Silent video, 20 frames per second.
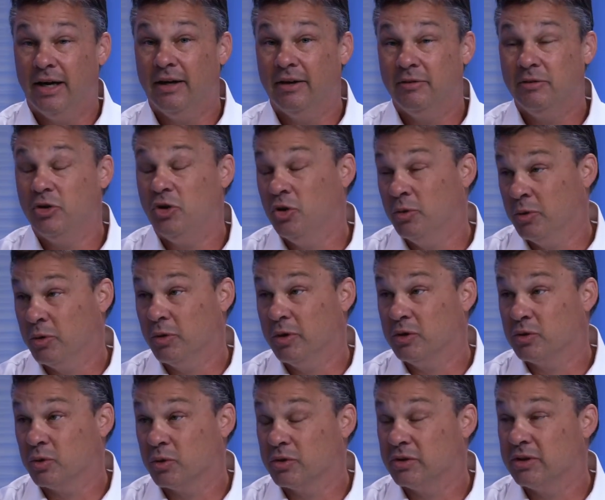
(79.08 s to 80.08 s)
human
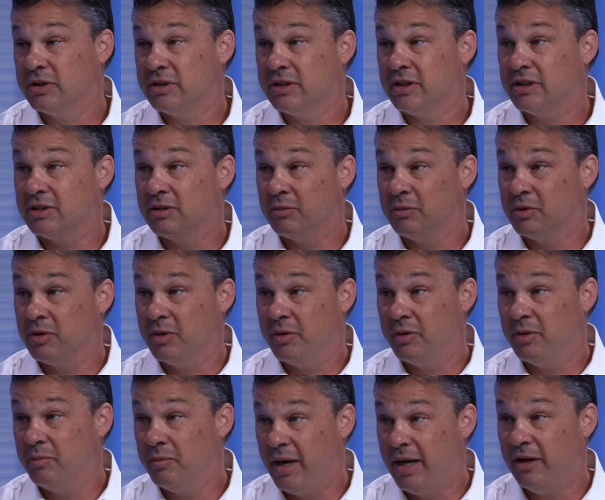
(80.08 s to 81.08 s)
resources systems,
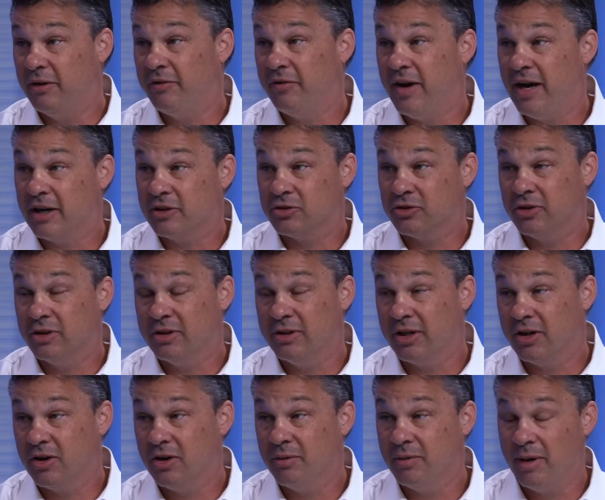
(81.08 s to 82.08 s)
the manufacturing, they
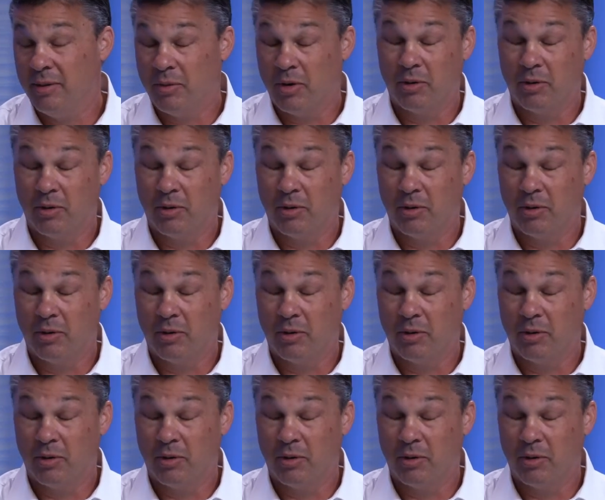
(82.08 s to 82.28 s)
call